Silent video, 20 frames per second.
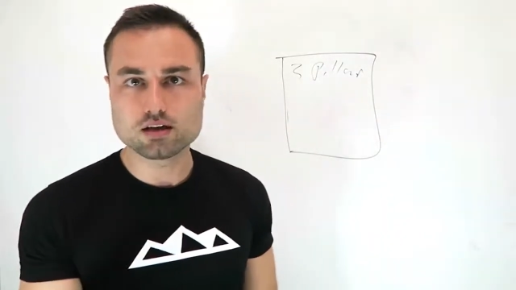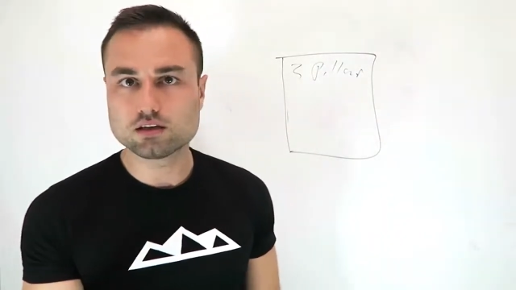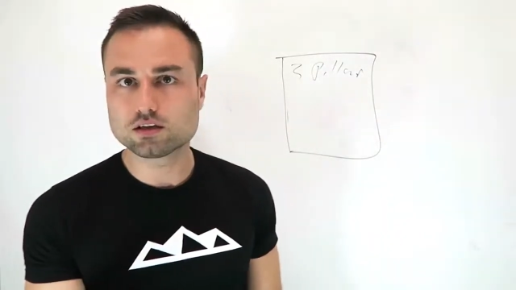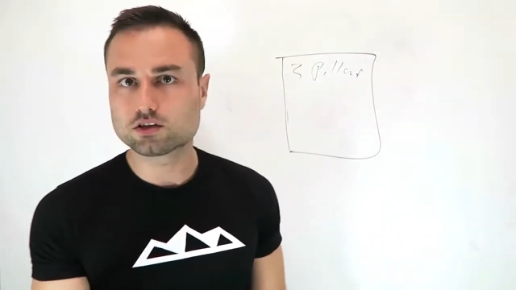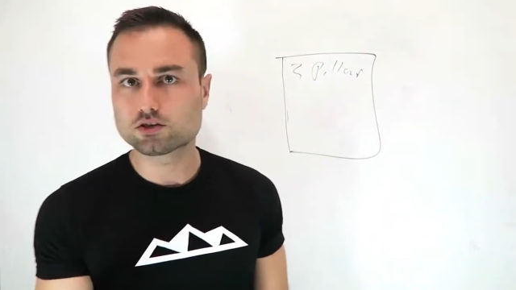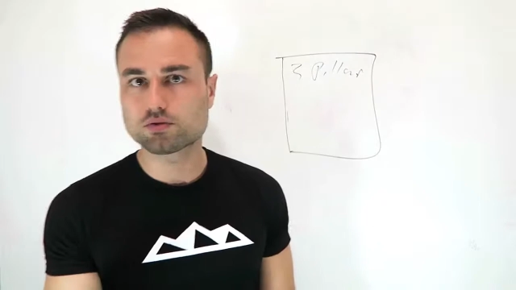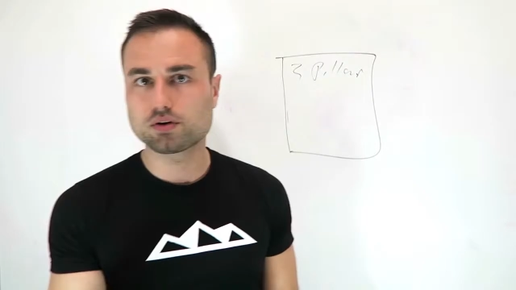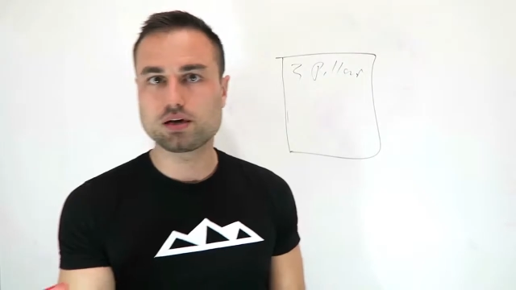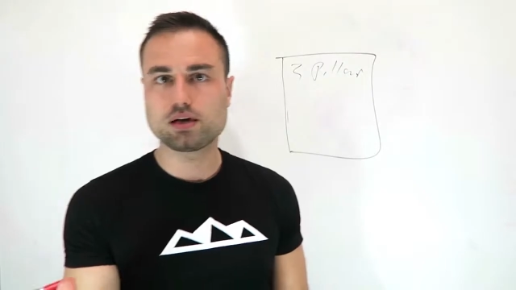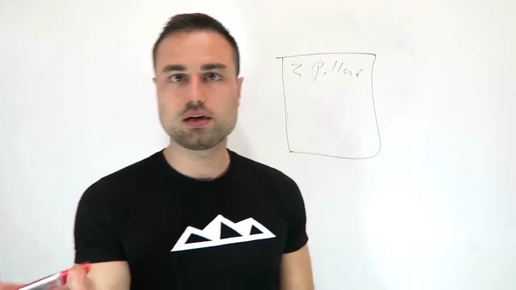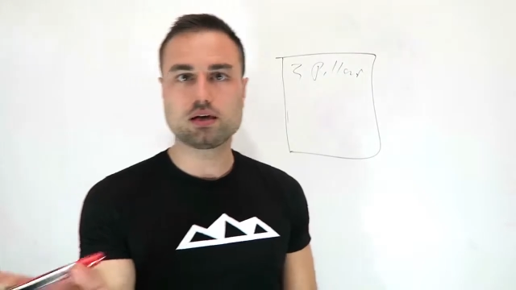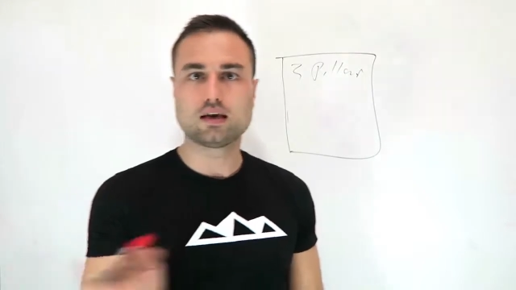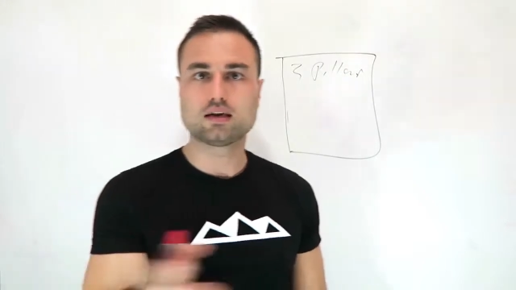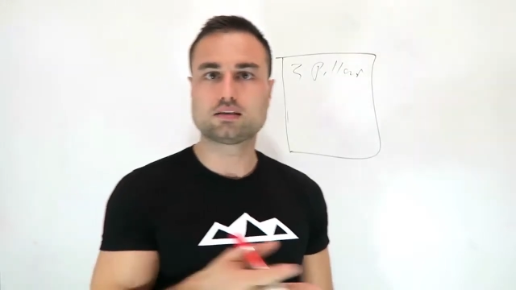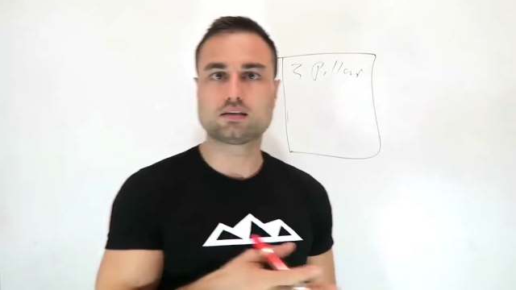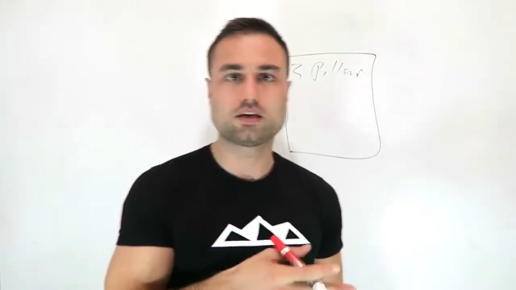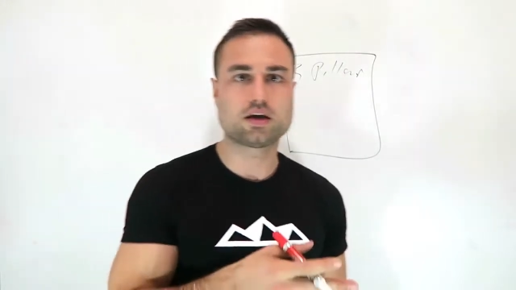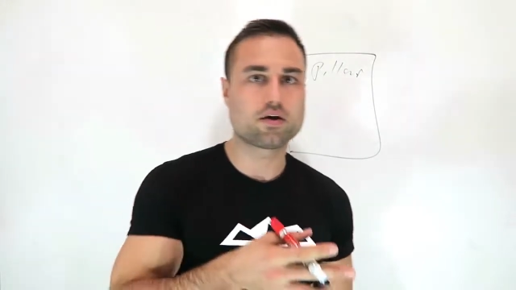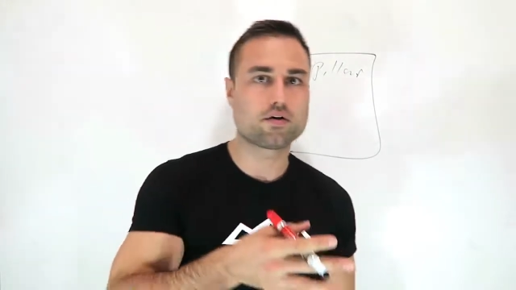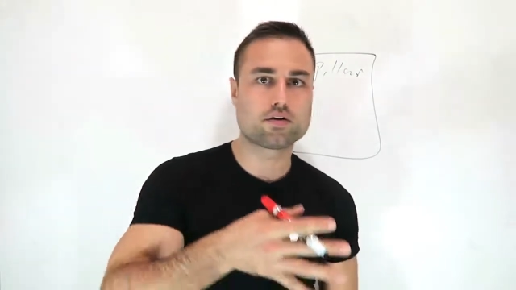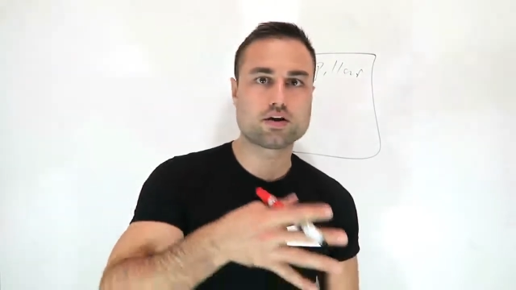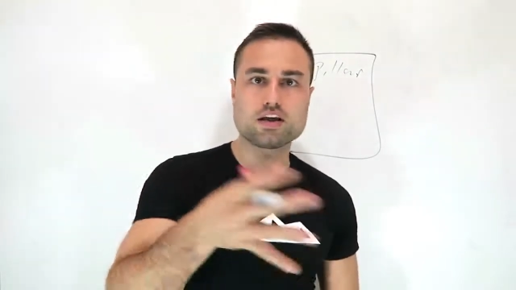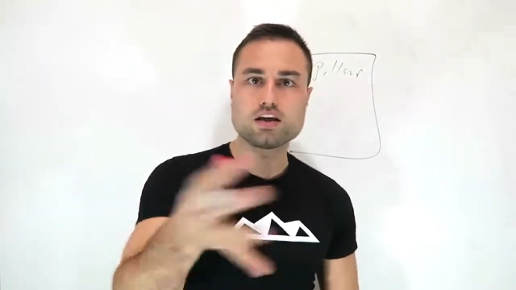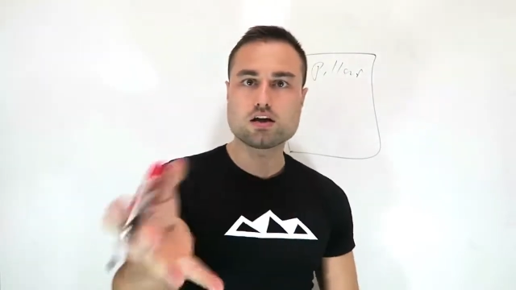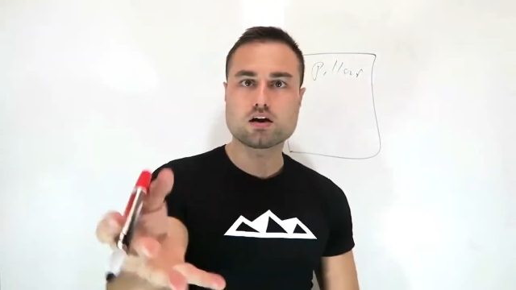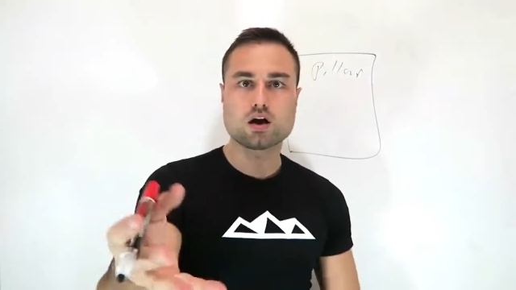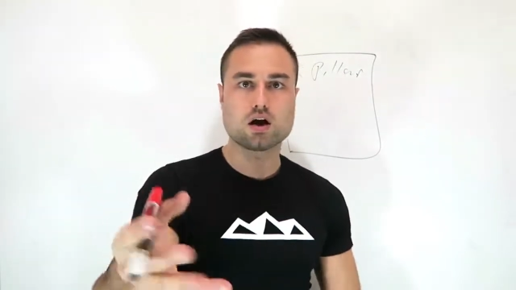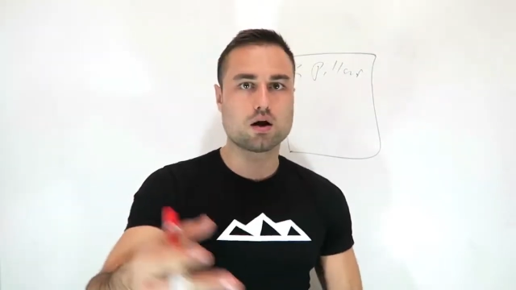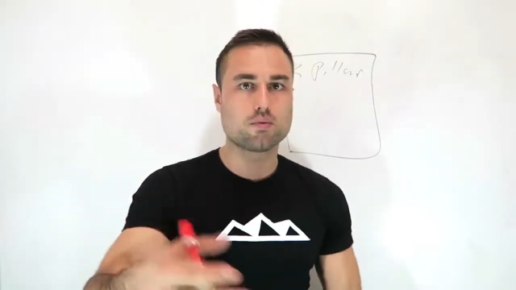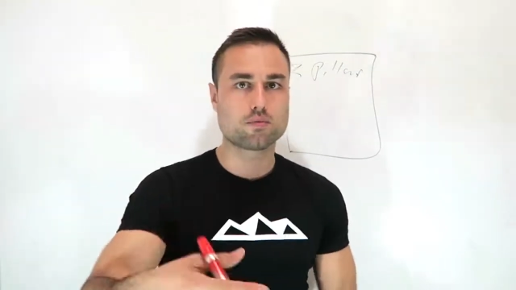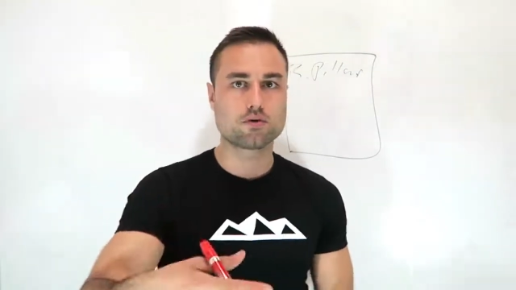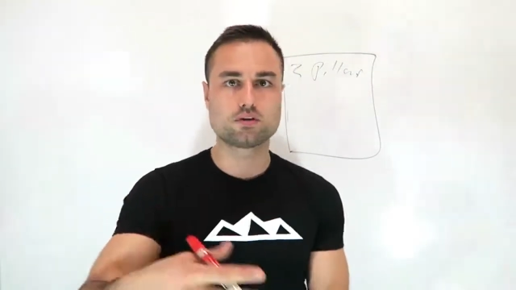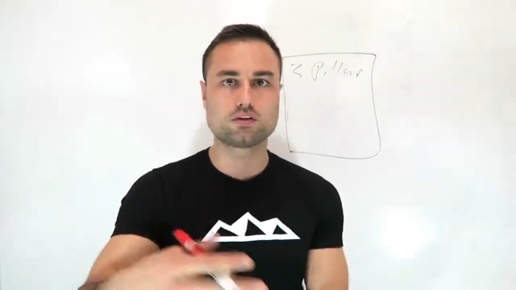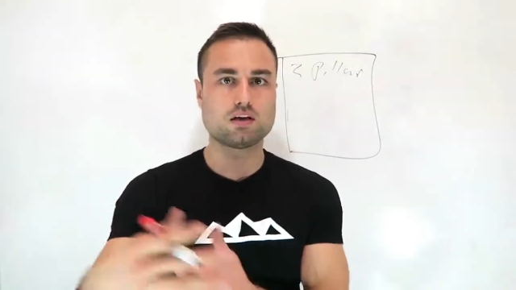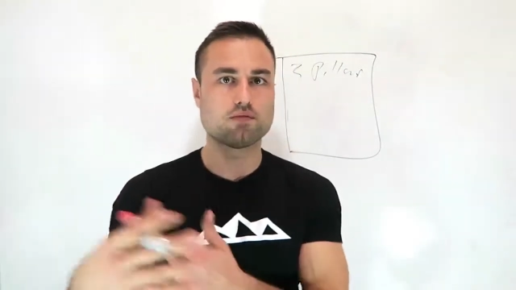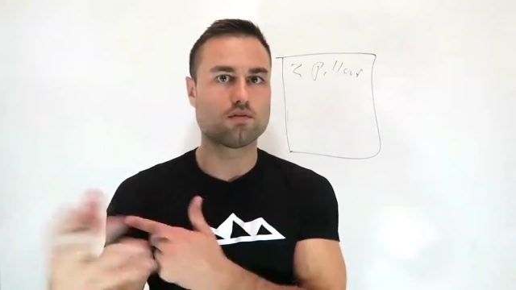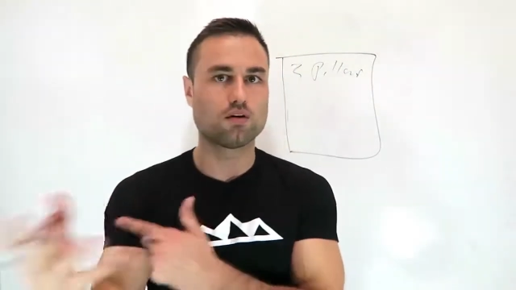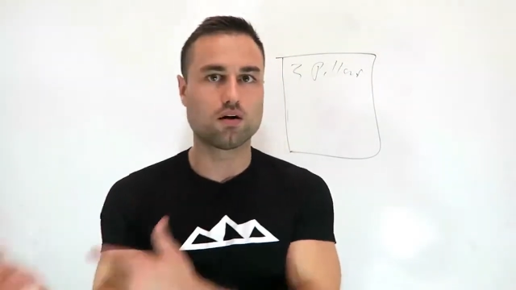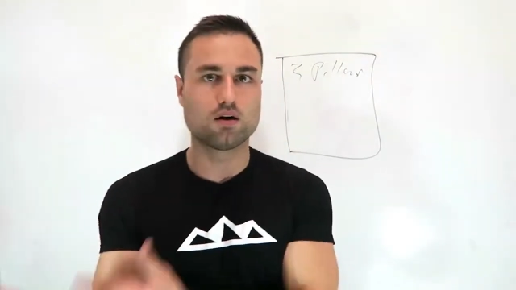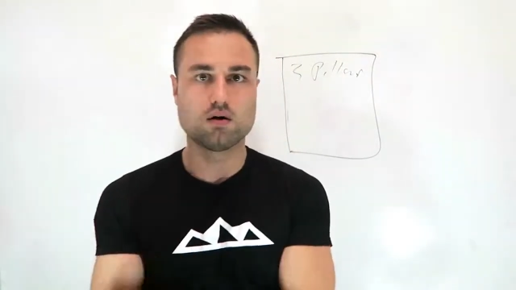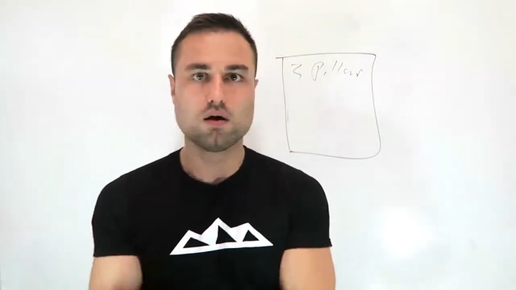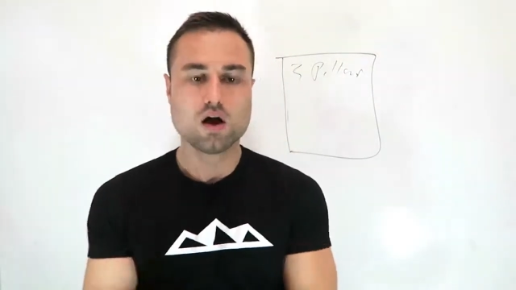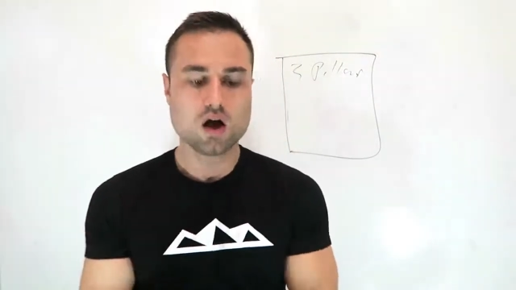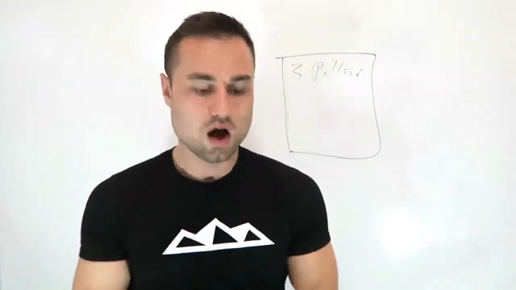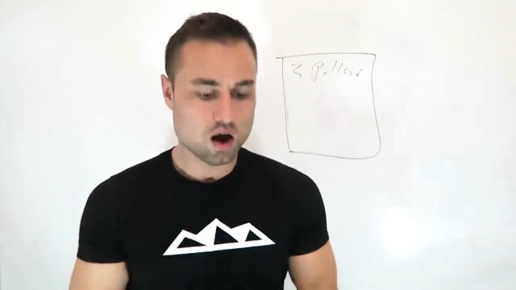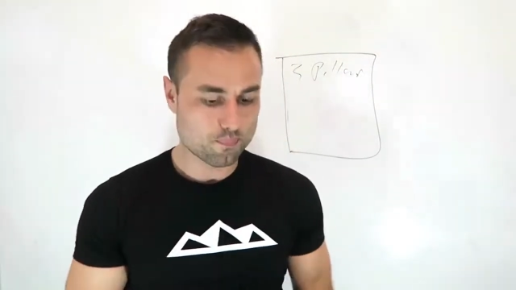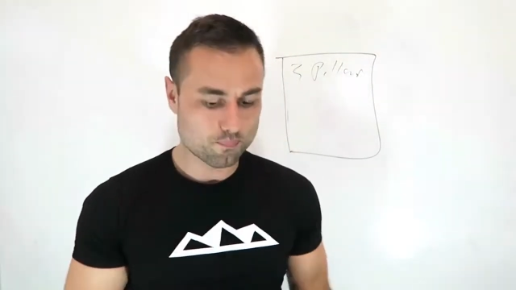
industry let's say you're e-commerce you have a,